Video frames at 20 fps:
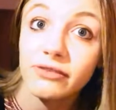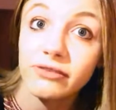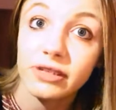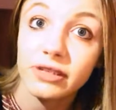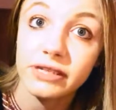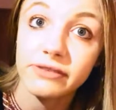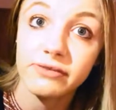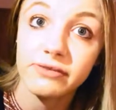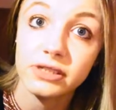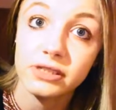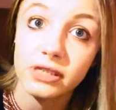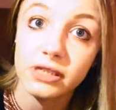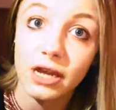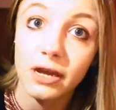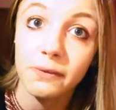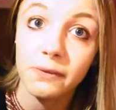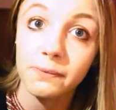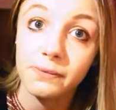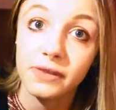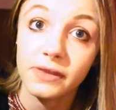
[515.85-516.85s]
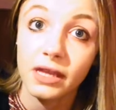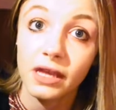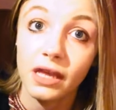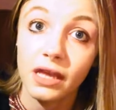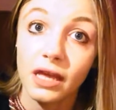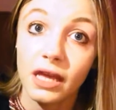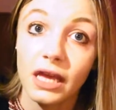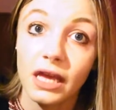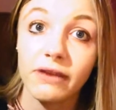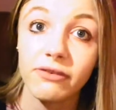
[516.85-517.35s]
of this video.
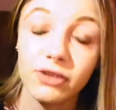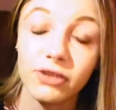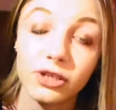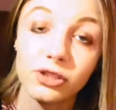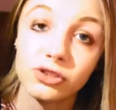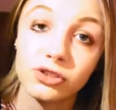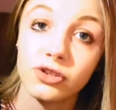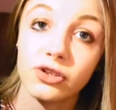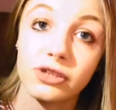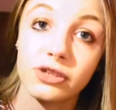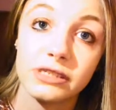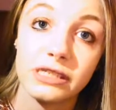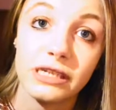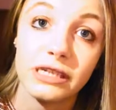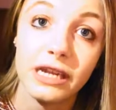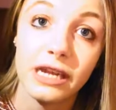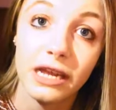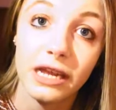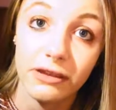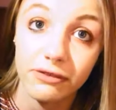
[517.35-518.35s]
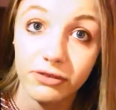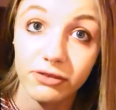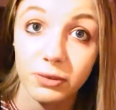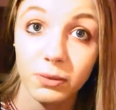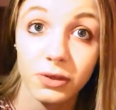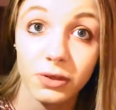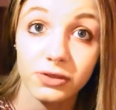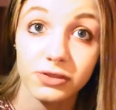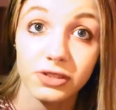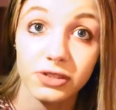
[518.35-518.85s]
If you enjoyed it, if you
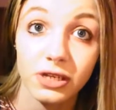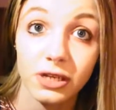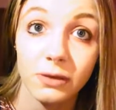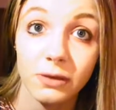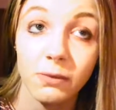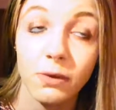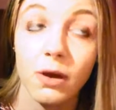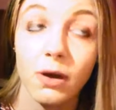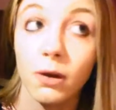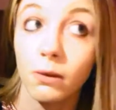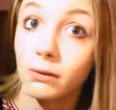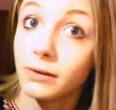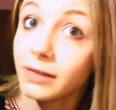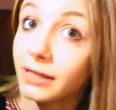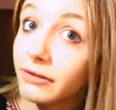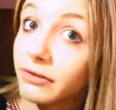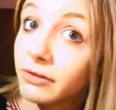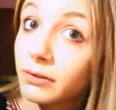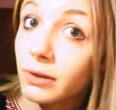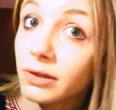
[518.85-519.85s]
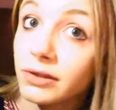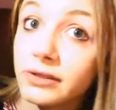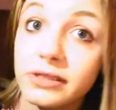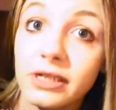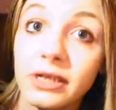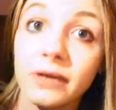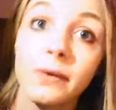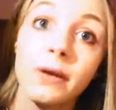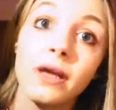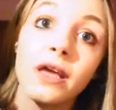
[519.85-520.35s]
want to, only if you want
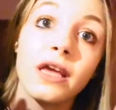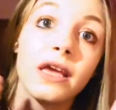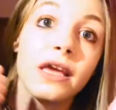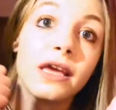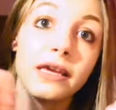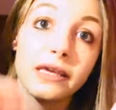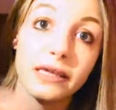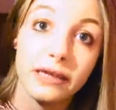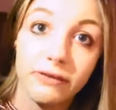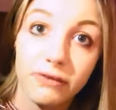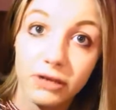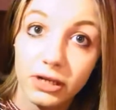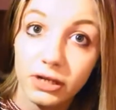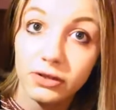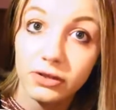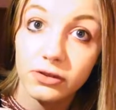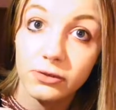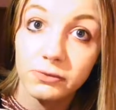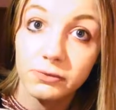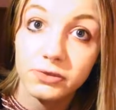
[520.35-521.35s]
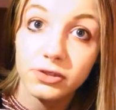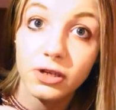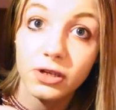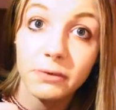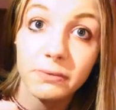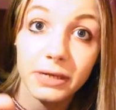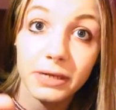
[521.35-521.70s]
to, give it a thumbs up,